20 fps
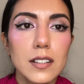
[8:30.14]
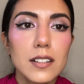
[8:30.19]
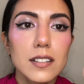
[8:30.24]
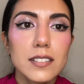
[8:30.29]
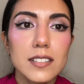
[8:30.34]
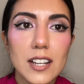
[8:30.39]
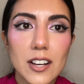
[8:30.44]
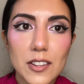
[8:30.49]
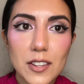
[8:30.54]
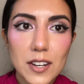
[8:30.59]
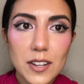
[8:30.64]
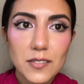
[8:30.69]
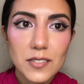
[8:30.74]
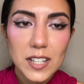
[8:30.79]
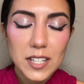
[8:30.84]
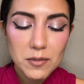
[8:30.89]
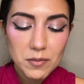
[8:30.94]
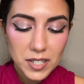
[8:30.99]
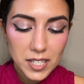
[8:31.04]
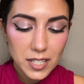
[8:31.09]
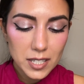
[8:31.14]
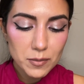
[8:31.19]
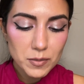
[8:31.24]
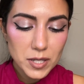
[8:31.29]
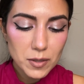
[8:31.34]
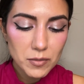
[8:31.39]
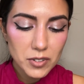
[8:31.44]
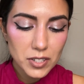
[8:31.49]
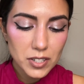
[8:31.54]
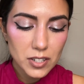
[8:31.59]
Now that I've lined my lips,
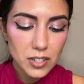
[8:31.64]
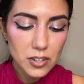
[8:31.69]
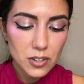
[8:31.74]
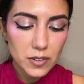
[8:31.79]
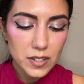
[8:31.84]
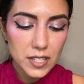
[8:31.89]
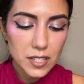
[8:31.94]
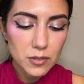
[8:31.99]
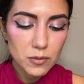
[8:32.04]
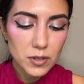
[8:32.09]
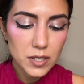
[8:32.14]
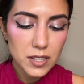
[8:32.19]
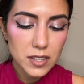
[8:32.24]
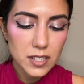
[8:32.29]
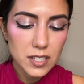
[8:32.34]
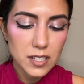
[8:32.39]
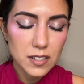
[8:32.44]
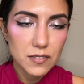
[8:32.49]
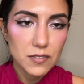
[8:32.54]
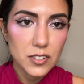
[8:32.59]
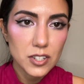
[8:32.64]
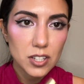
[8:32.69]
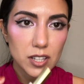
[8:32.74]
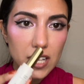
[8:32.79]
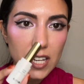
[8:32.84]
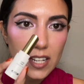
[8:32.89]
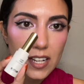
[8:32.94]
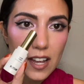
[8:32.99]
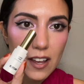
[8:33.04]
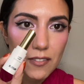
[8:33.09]
I'm gonna go in with the
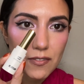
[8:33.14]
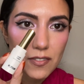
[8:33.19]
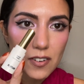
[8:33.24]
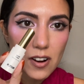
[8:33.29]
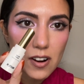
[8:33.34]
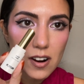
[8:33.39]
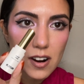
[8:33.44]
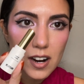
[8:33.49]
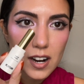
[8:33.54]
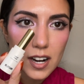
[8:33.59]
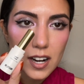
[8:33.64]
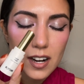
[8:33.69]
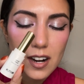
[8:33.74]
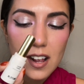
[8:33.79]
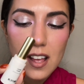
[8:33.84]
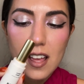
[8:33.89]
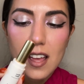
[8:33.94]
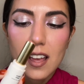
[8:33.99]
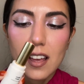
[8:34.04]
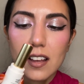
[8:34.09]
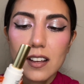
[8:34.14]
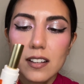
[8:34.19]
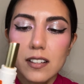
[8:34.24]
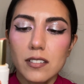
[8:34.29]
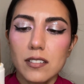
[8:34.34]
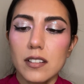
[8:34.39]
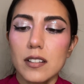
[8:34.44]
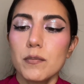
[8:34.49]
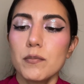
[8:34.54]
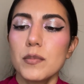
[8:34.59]
Violette FR
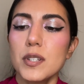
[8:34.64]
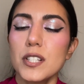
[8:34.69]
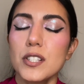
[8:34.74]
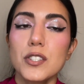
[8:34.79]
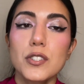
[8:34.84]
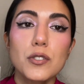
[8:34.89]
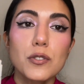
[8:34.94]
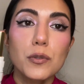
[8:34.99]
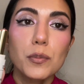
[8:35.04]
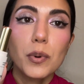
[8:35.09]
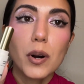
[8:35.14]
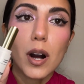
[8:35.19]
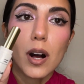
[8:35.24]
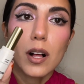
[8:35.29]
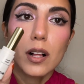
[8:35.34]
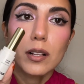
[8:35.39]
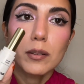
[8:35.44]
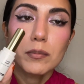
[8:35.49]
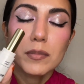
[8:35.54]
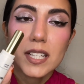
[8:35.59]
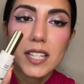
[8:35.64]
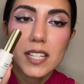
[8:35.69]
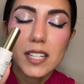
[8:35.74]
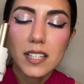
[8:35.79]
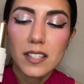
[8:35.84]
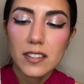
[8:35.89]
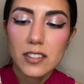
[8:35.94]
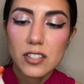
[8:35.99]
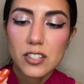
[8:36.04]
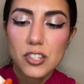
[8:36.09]
Bisou Balm
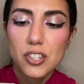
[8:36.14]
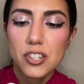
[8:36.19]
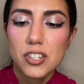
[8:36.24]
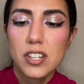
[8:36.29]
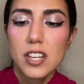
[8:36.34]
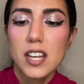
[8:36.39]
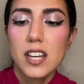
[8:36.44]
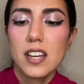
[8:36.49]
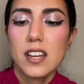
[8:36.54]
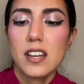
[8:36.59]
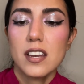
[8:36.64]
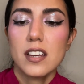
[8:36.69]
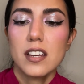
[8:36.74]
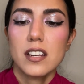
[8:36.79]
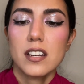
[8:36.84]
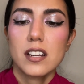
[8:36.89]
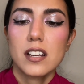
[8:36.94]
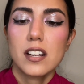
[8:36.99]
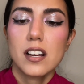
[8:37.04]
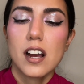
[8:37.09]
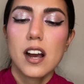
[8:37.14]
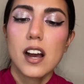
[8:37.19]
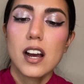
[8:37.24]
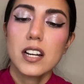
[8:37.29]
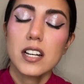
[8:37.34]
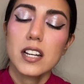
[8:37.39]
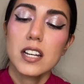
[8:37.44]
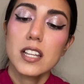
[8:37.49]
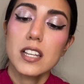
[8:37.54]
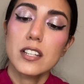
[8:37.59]
in the shade
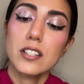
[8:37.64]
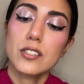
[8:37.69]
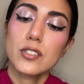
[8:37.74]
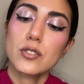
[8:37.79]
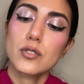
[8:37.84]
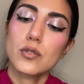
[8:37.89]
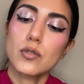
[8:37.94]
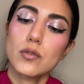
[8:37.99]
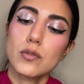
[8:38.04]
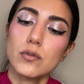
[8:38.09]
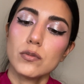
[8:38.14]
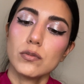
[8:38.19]
Calissony,